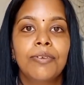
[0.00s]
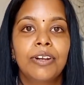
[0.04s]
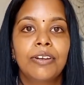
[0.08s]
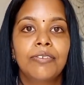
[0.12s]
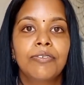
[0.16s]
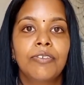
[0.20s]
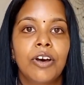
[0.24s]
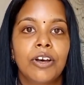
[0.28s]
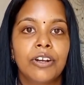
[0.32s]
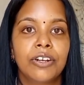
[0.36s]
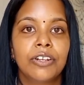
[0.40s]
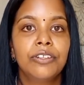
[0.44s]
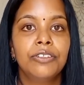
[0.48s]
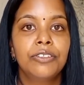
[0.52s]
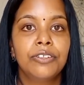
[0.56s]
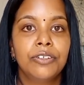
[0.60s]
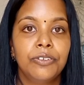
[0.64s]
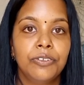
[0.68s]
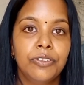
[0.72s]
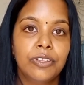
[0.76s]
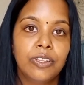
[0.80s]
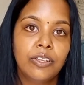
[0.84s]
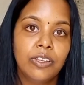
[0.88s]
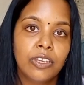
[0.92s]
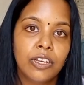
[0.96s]
have gotten through
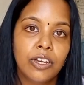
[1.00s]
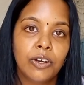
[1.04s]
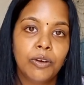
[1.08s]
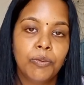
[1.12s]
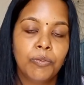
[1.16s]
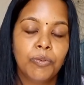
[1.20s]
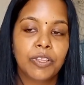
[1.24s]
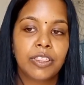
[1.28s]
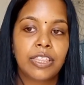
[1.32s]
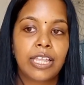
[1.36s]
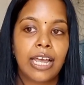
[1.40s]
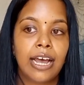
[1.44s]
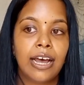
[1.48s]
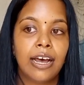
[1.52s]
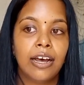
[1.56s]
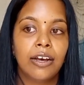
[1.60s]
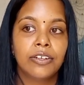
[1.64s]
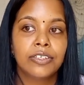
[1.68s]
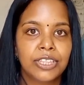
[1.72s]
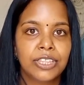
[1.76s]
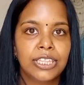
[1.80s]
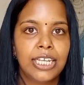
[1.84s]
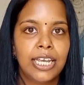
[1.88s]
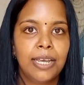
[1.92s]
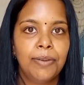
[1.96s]
the year
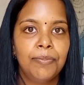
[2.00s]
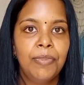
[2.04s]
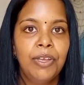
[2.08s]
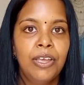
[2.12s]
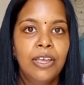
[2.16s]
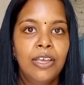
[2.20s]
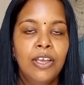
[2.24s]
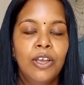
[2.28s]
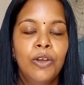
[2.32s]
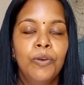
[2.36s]
without them.